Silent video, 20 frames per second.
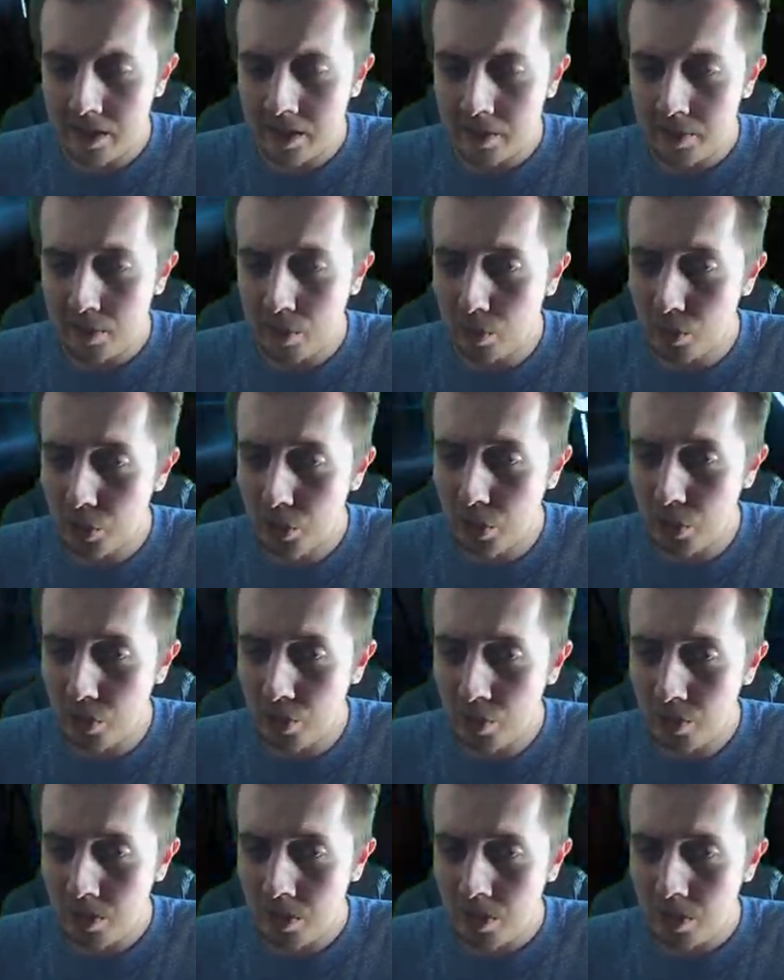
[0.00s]
Portugal,
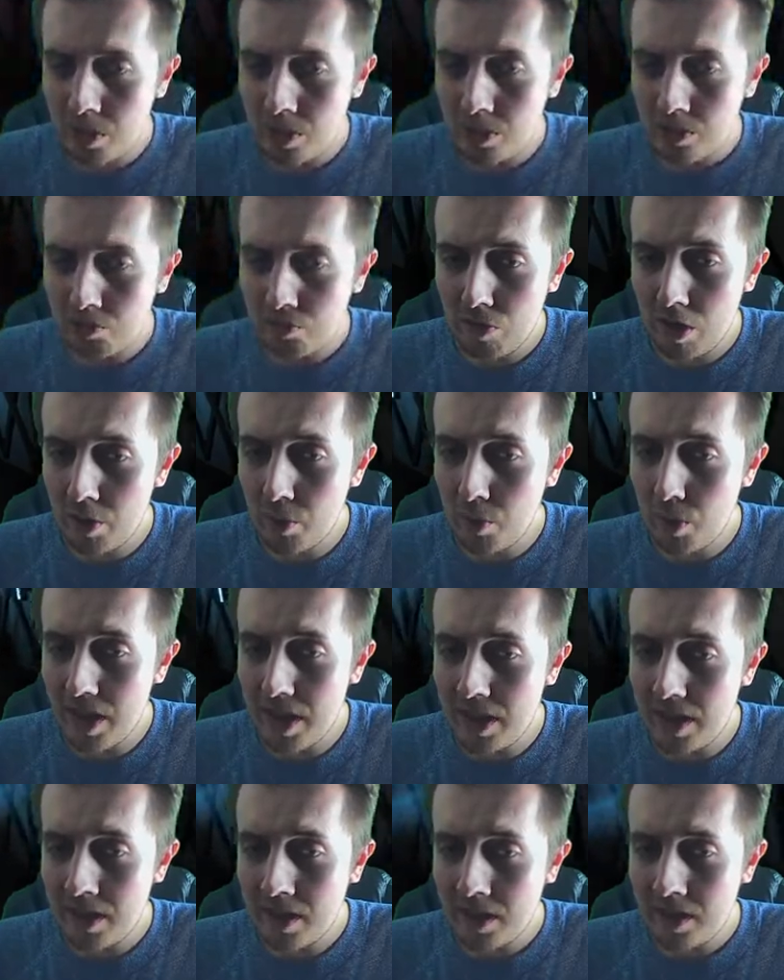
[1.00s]
right wing,